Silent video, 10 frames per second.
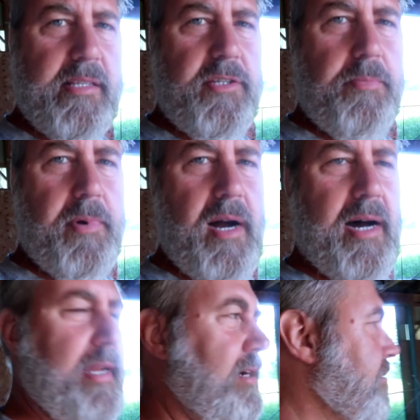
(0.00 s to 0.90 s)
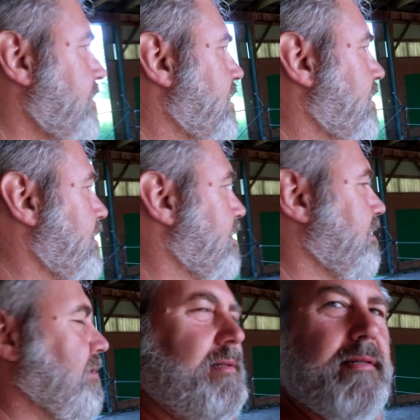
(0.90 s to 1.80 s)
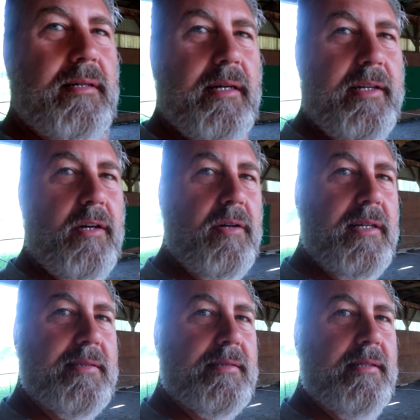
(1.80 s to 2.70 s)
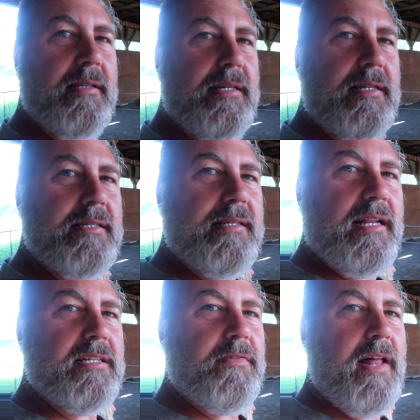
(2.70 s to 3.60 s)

it's super hot out. I noticed Stella's